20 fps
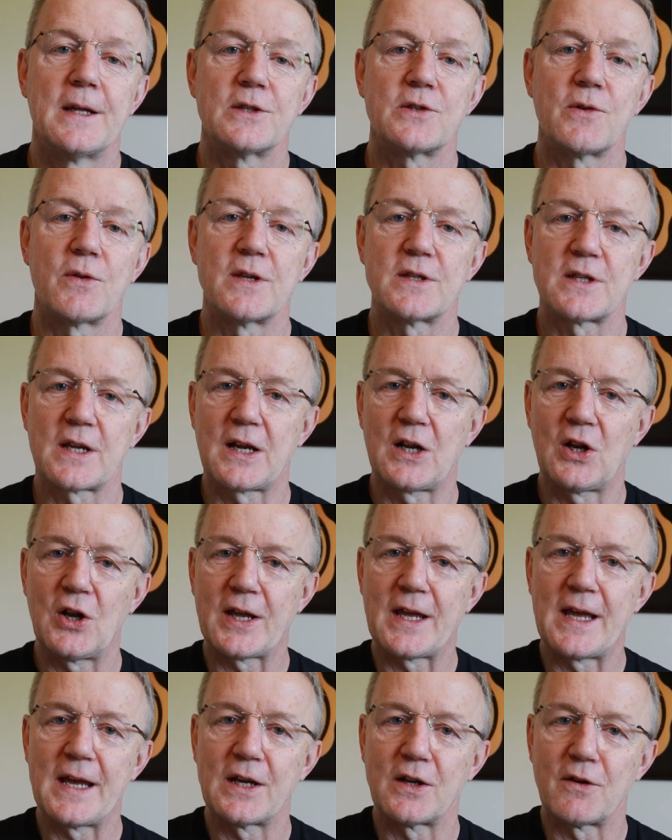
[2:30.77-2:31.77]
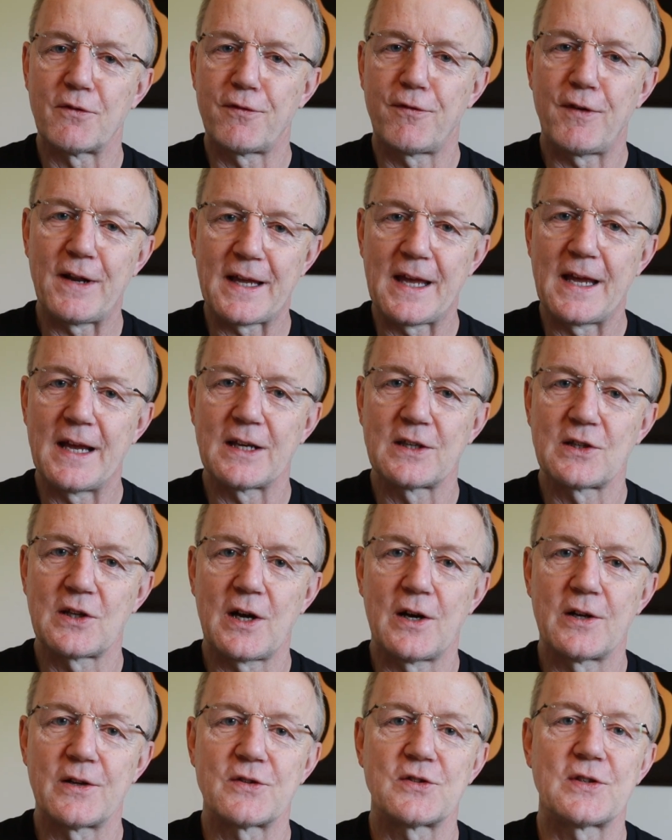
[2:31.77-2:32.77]
So there's a clicking and a flicking
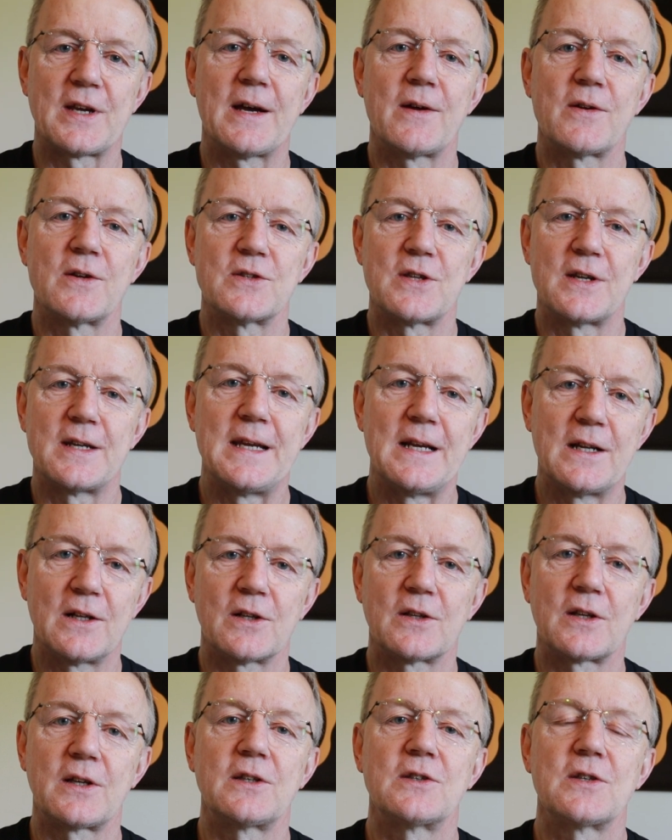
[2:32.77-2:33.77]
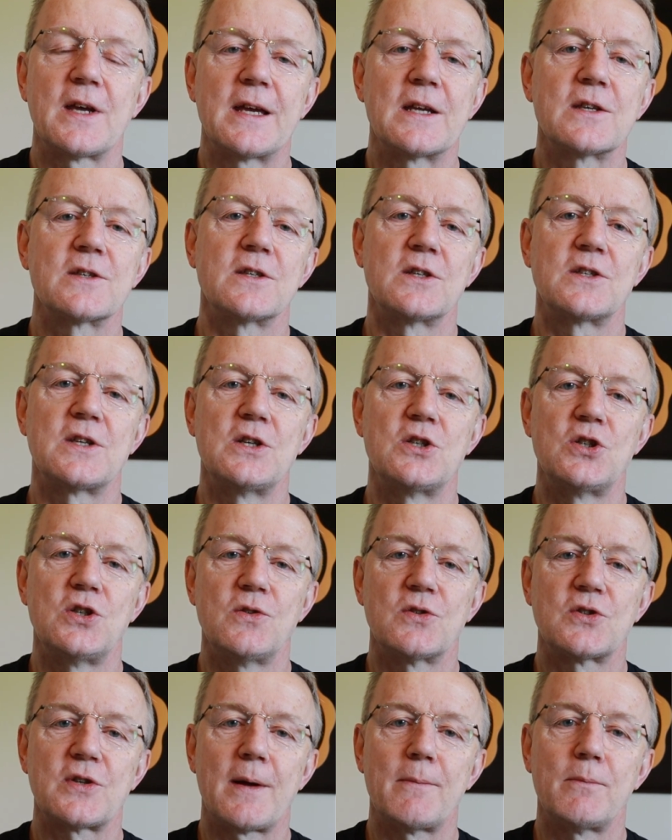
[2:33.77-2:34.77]
kind of sound as the needle takes the
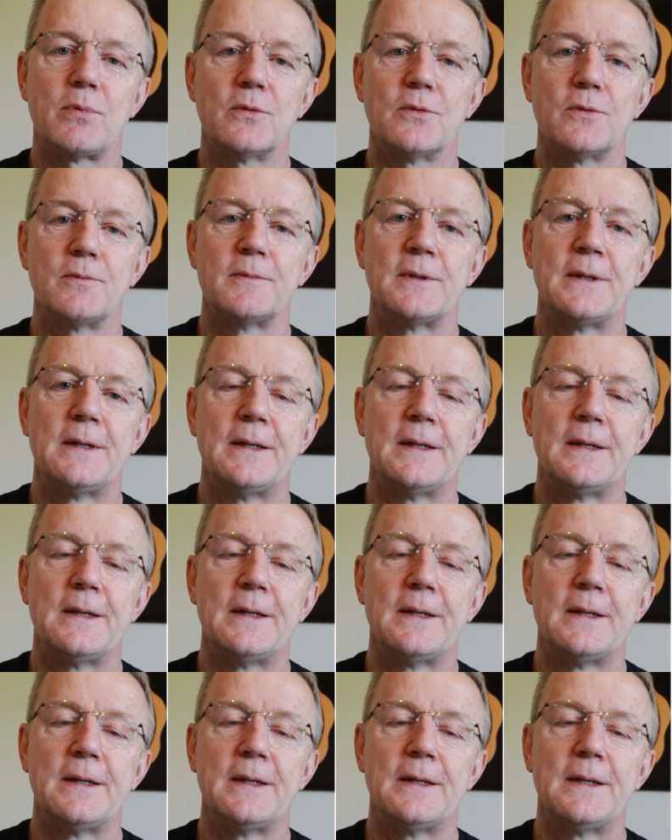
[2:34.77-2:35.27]
tissue sample,